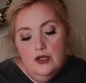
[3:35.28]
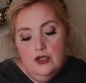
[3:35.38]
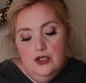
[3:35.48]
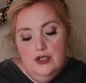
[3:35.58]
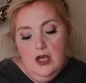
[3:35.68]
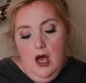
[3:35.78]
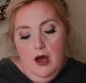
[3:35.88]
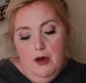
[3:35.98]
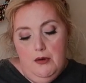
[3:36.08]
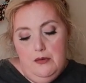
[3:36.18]

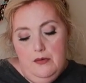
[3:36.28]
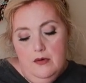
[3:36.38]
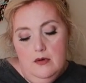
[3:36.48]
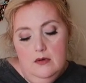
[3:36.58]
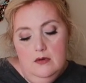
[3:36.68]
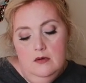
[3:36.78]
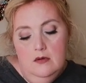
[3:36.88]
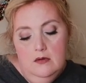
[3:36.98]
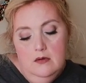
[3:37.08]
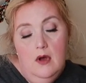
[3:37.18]
So,
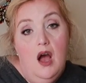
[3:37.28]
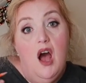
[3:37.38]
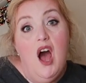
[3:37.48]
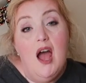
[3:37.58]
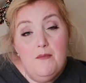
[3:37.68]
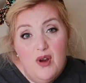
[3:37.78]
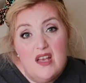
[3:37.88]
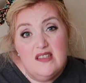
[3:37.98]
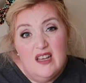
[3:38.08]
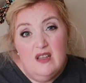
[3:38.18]
I'm
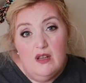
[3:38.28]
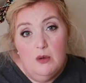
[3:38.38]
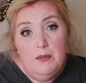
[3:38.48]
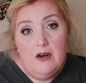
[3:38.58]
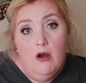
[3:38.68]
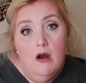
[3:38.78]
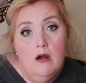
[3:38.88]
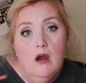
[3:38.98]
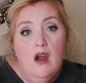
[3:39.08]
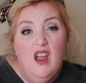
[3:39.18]
pressing a little bit
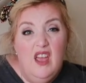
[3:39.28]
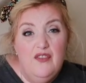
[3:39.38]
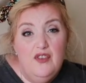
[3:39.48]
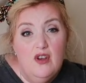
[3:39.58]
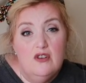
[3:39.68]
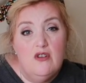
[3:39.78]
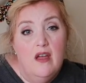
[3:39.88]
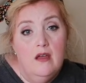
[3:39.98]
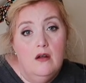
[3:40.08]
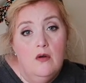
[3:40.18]
harder. If you're
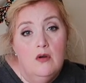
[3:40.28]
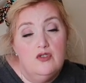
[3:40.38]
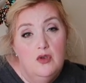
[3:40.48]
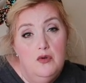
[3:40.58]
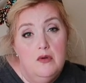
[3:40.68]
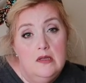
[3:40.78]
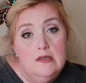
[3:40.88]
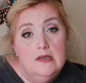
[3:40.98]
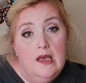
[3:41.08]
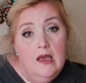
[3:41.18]
drawing it home, so you can
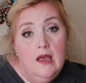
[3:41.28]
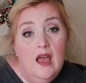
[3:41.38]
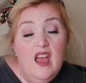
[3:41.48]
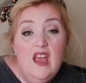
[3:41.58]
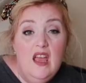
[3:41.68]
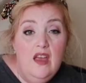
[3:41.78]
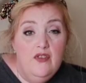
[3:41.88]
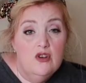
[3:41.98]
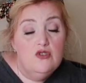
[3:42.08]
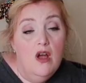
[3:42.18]
see,
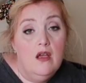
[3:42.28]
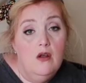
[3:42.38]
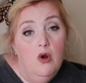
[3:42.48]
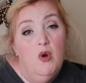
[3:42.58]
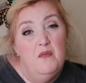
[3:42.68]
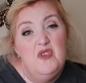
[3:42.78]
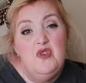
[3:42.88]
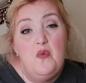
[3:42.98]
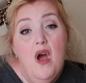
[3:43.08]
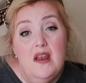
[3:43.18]
if you're drawing at home,
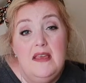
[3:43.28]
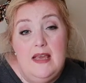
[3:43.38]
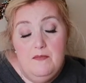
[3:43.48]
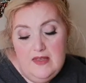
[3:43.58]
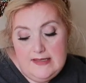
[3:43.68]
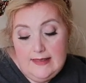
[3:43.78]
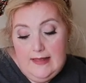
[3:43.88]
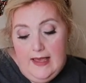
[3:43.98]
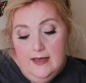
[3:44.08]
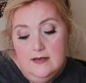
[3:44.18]
you want to keep this
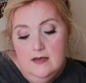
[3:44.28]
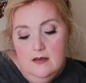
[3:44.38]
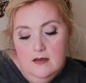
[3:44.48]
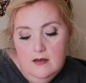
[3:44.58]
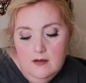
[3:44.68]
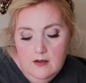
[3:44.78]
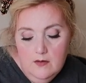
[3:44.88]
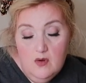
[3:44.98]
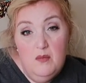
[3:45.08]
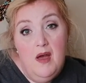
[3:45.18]
light.
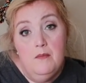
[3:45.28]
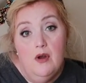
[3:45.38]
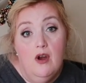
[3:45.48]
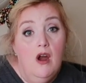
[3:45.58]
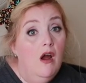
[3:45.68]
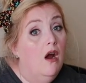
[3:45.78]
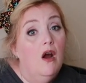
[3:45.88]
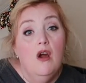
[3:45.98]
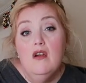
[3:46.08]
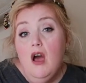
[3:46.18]
Remember,
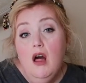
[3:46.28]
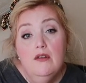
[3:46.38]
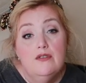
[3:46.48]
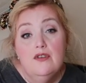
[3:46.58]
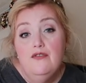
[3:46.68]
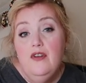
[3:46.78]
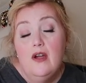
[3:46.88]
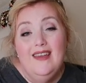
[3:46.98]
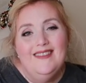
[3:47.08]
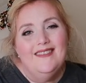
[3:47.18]
her colors are
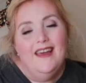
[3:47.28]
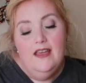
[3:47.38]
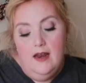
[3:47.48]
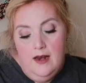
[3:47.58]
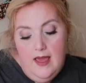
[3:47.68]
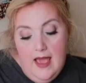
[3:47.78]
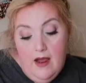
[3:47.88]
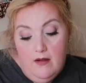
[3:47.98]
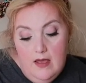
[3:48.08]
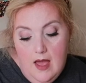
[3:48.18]
very light and
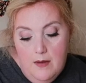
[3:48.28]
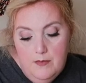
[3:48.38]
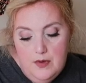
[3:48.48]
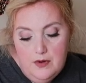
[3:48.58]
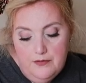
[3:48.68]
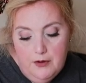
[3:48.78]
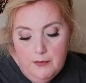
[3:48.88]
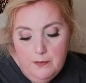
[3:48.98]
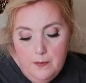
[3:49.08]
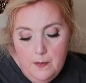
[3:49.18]
airy and beautiful.